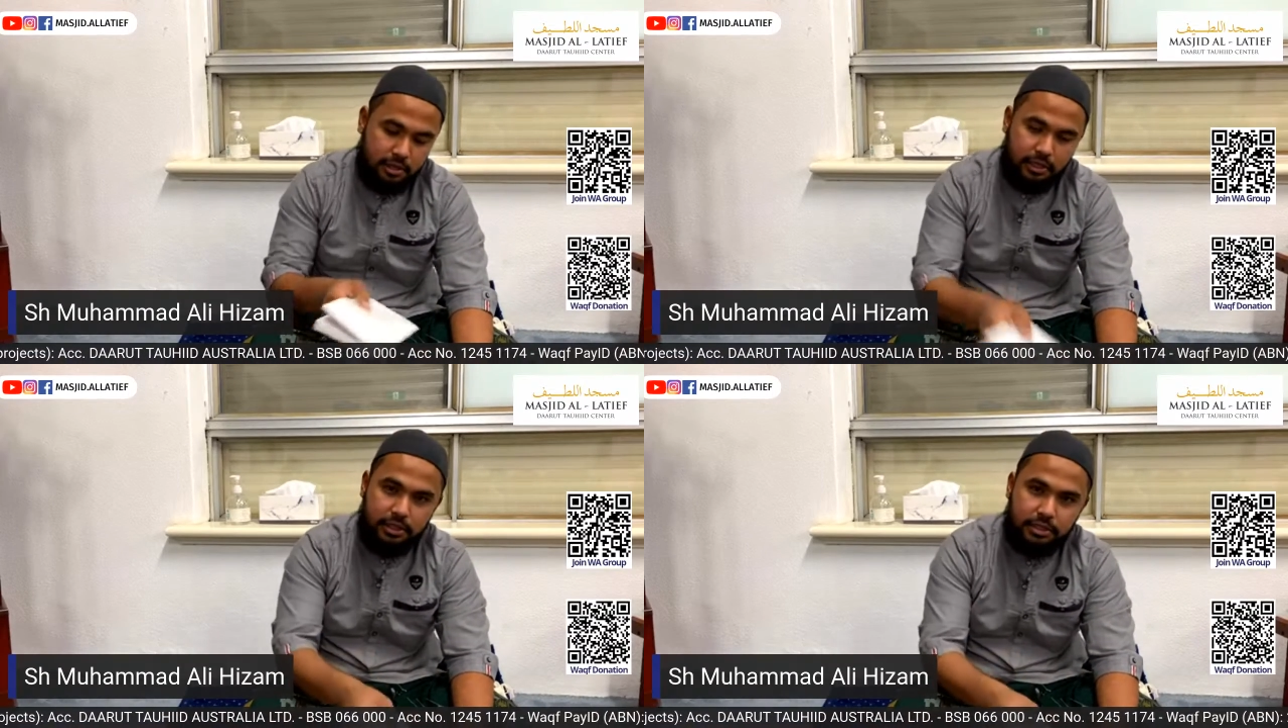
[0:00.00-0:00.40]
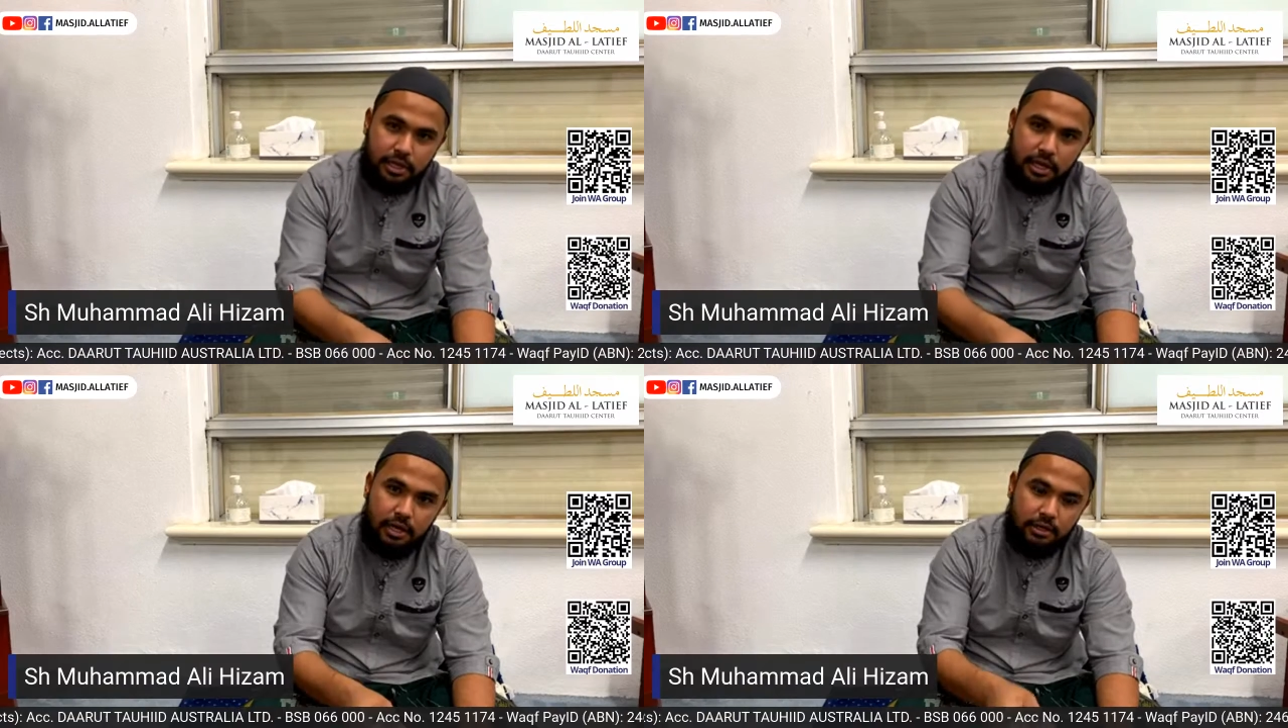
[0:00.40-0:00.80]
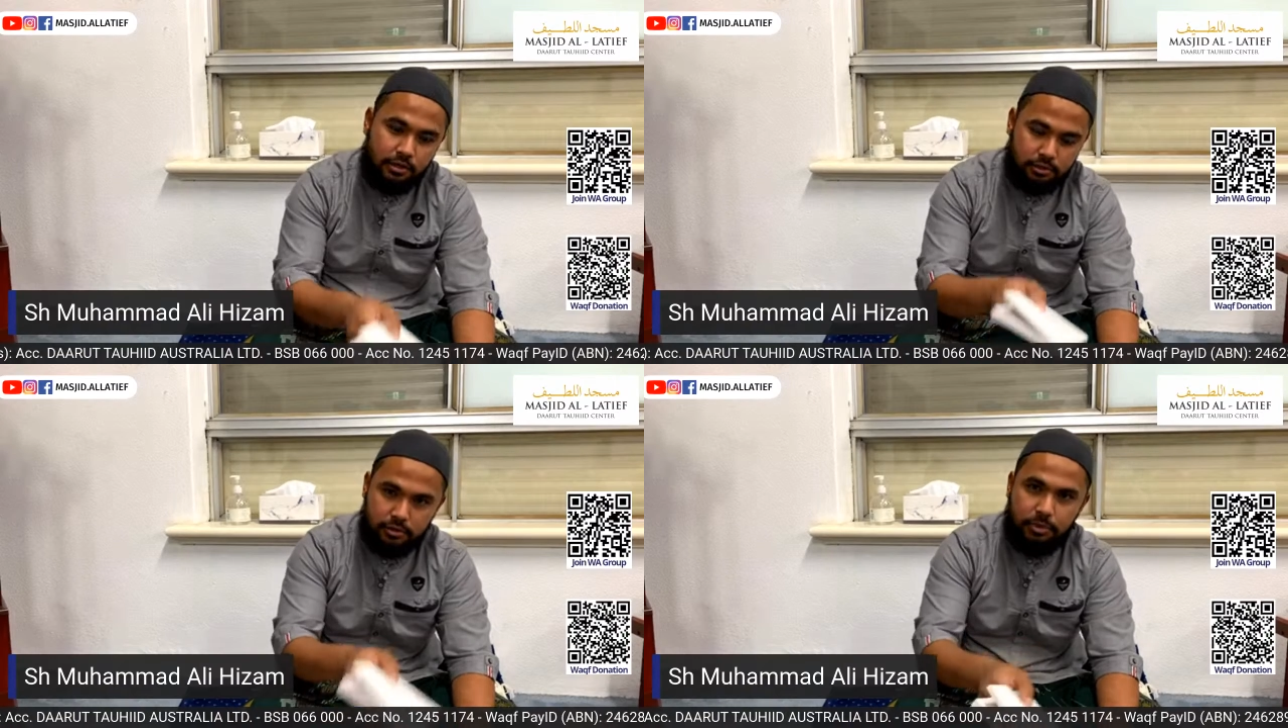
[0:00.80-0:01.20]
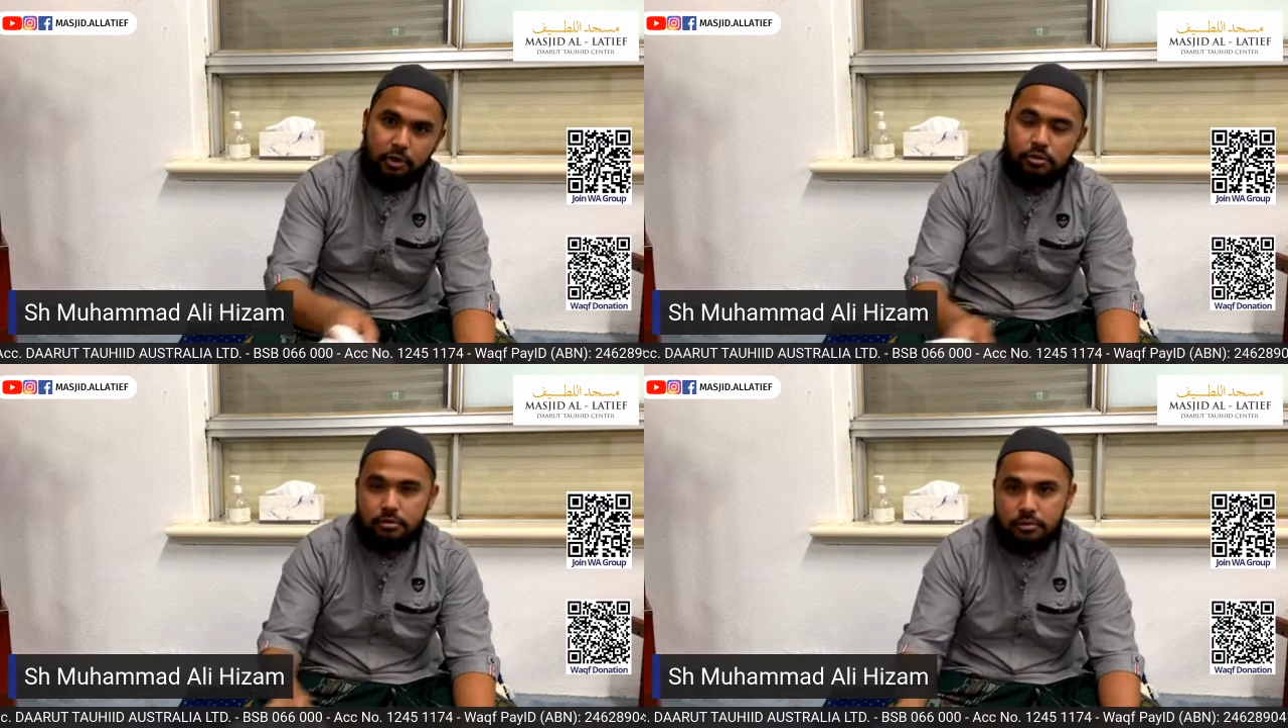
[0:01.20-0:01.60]
Azizia is
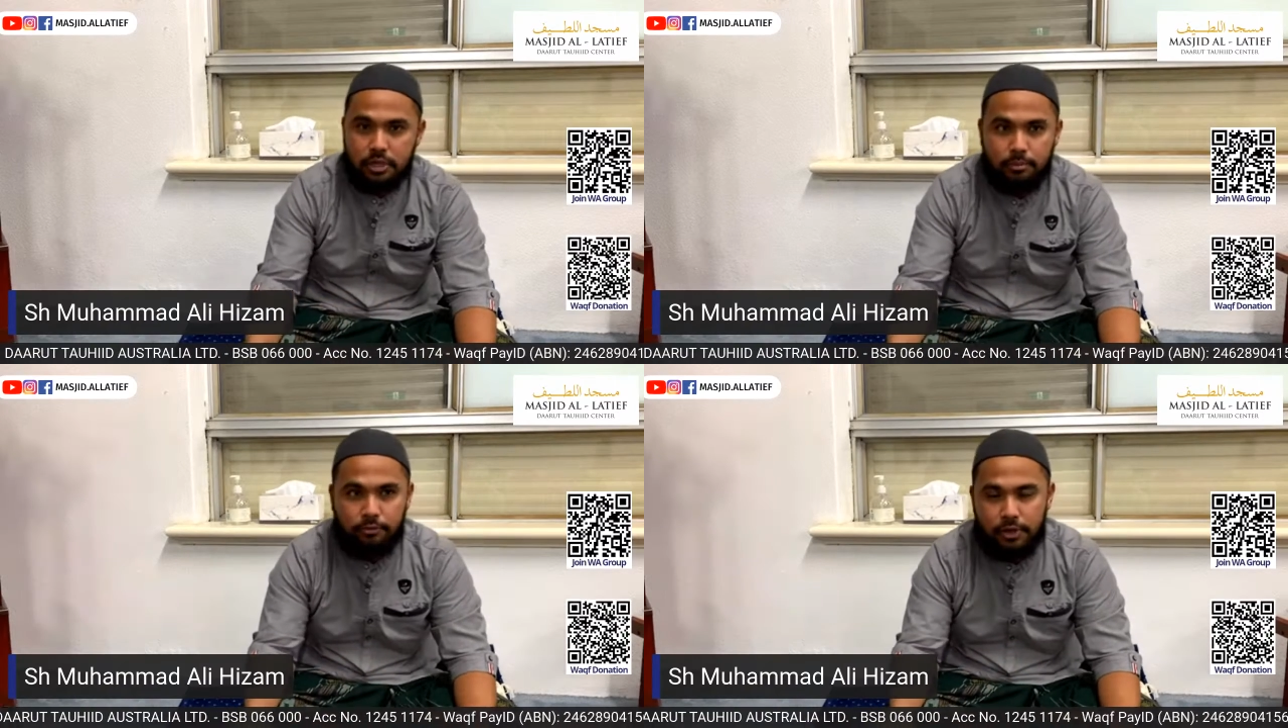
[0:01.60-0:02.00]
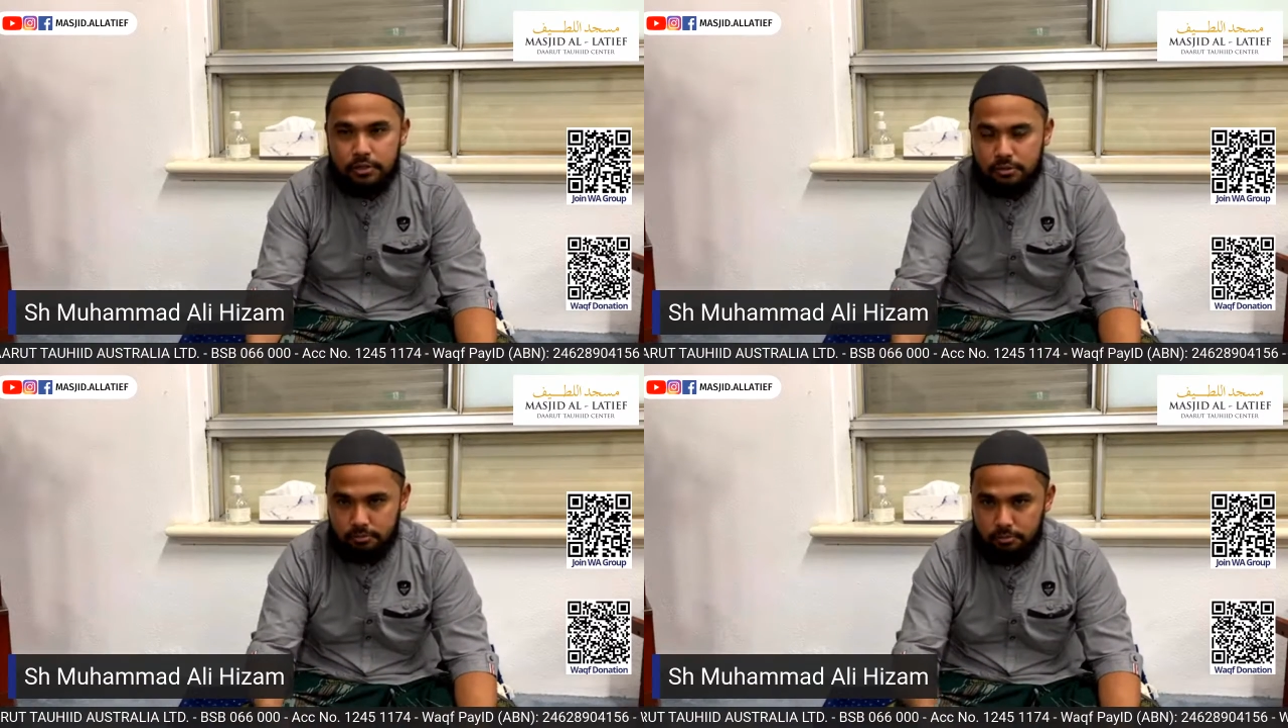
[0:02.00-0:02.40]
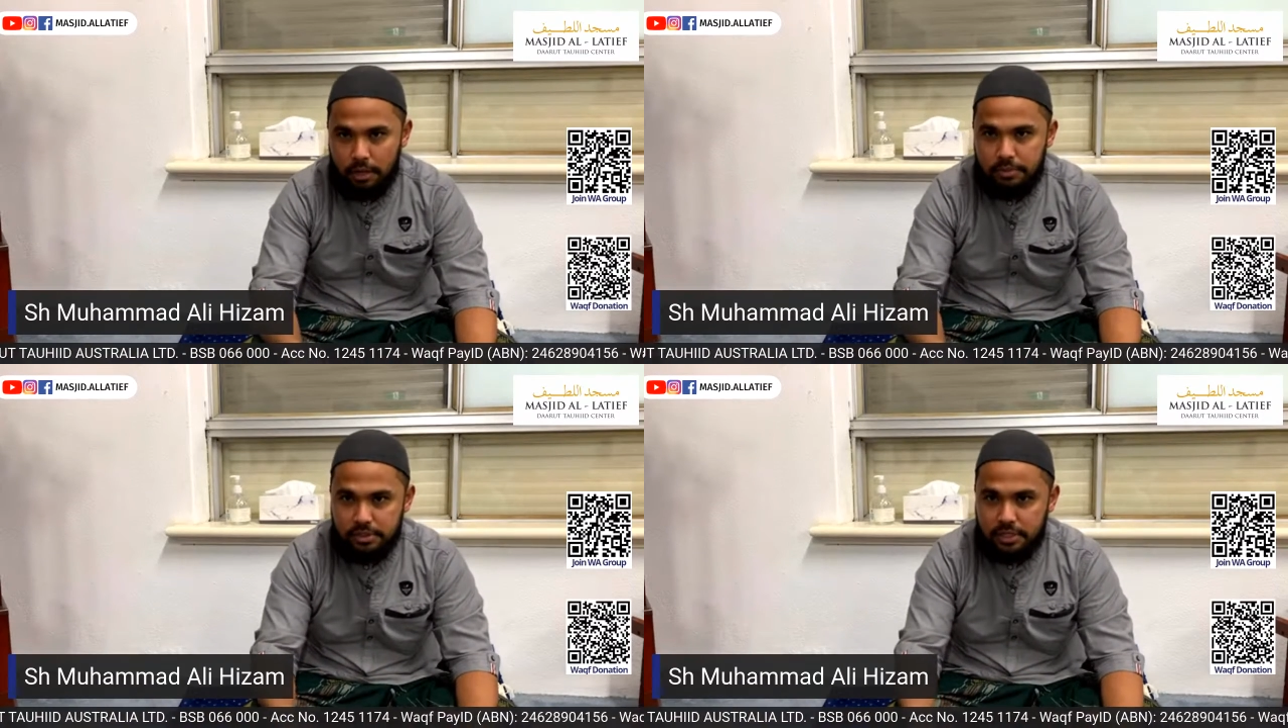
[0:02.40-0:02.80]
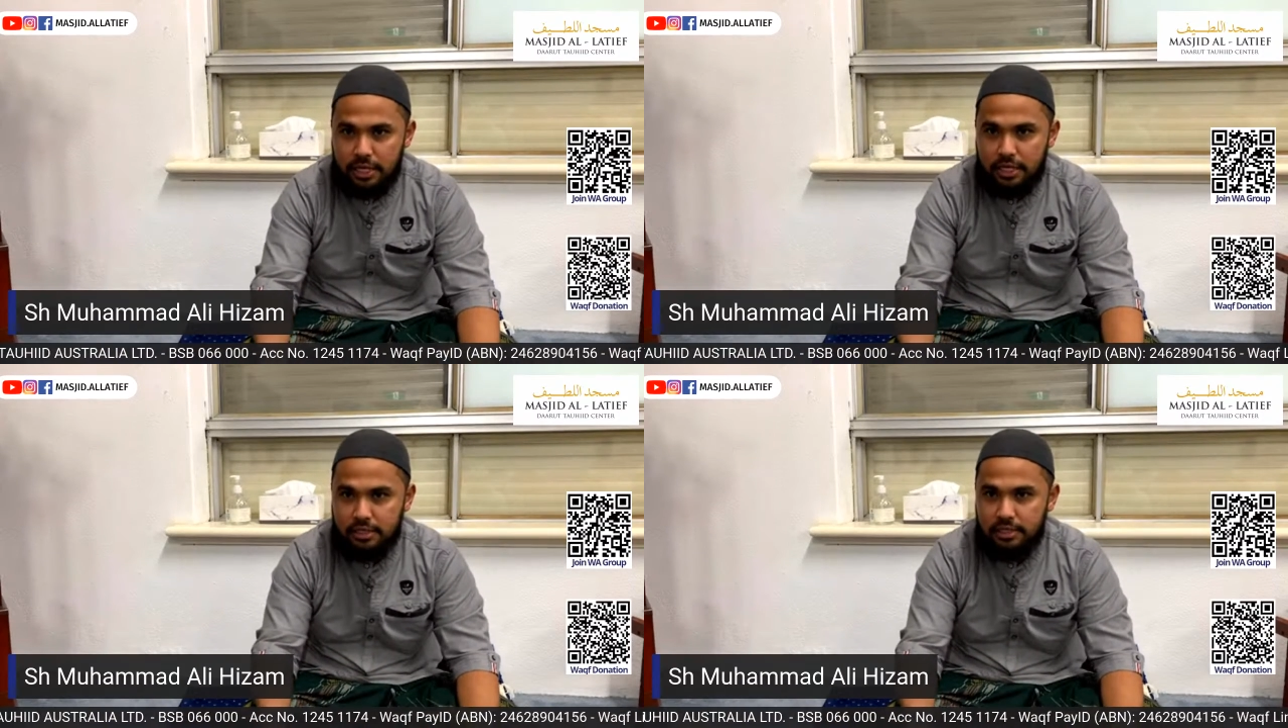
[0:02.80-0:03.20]
because some of us might be
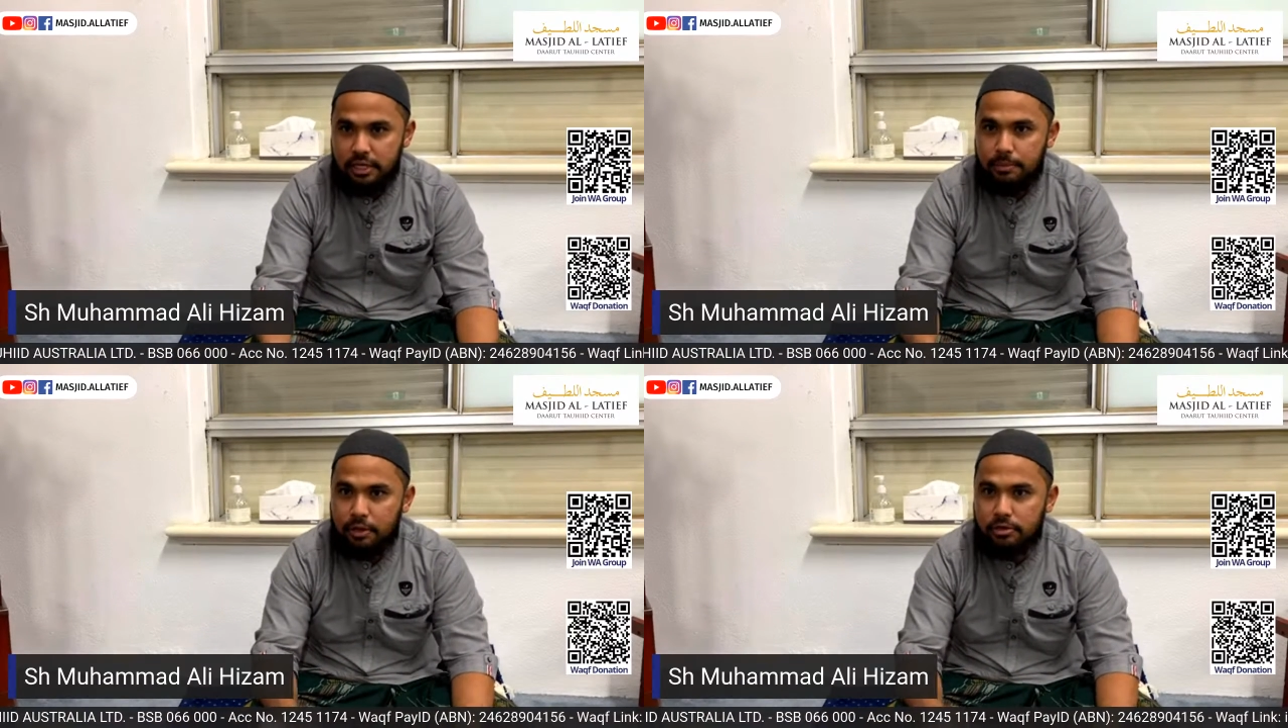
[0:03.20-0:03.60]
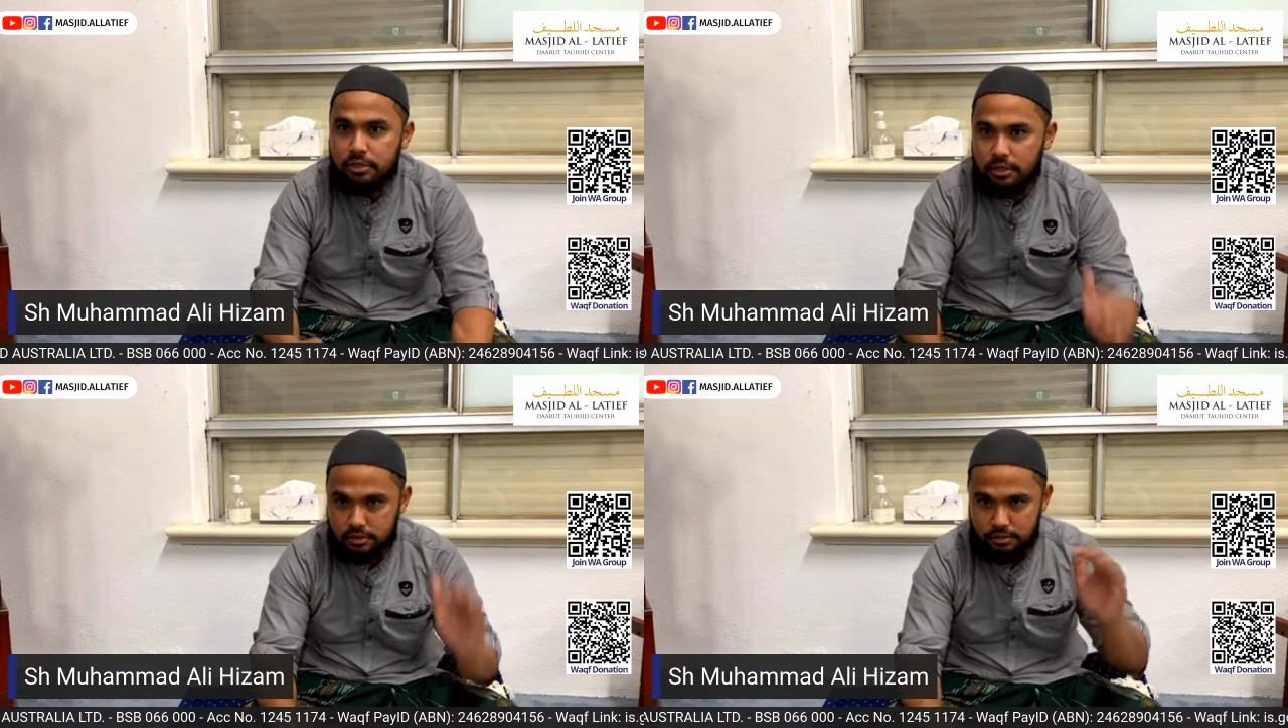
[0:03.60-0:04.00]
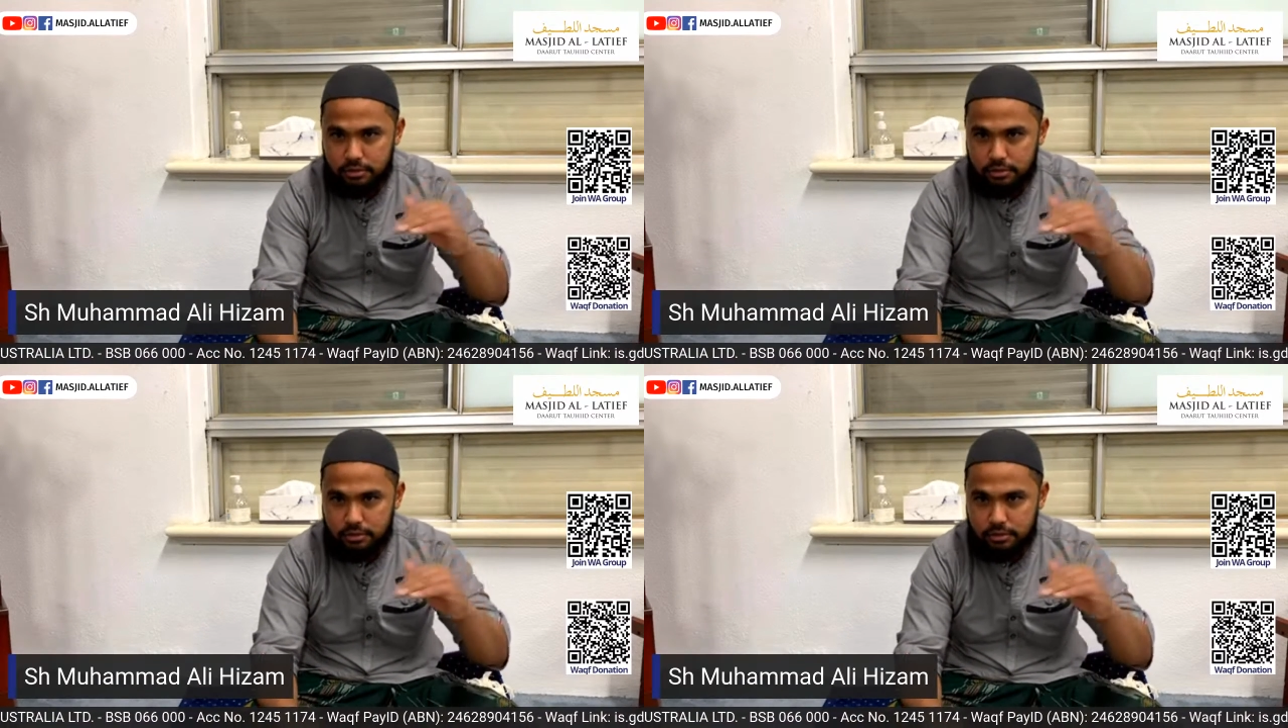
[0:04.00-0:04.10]
staying in Azizia because the